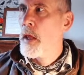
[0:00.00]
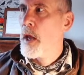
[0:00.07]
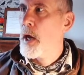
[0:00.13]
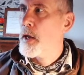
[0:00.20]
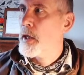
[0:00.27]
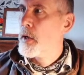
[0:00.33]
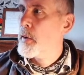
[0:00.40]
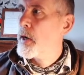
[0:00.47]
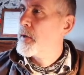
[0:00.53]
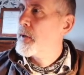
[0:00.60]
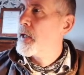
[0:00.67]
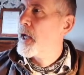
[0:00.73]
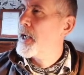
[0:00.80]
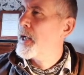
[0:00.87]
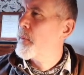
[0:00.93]
And I go, well,
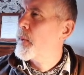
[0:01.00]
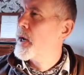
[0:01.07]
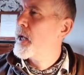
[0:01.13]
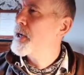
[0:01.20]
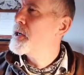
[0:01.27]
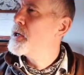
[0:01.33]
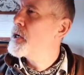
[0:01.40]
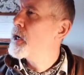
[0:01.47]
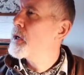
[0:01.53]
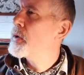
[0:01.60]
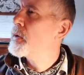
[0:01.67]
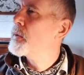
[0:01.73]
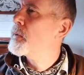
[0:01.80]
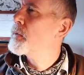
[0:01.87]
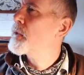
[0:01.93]
okay, well, I
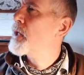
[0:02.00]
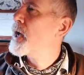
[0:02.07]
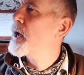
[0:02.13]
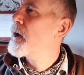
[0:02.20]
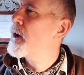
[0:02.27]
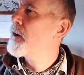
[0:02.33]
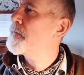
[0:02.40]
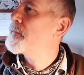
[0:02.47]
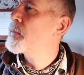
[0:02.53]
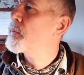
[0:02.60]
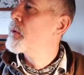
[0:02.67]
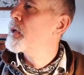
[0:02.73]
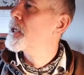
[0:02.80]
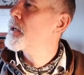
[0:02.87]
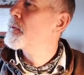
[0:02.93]
know that I've been
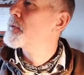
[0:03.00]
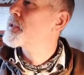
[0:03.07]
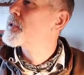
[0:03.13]
working